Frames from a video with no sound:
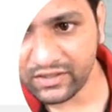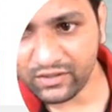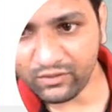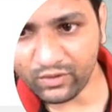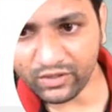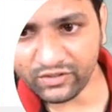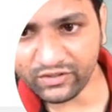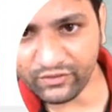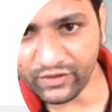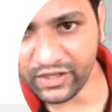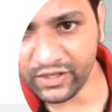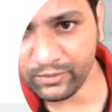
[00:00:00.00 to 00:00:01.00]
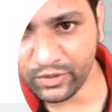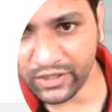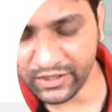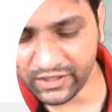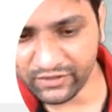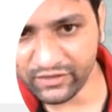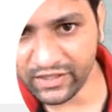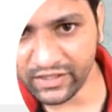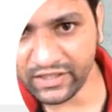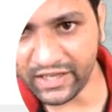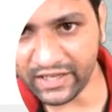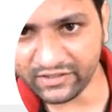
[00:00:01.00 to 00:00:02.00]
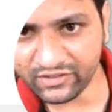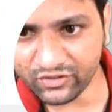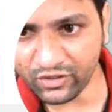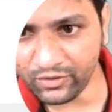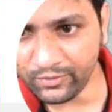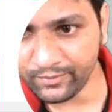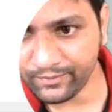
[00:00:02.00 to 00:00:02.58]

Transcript: what is the variable I given? X, no?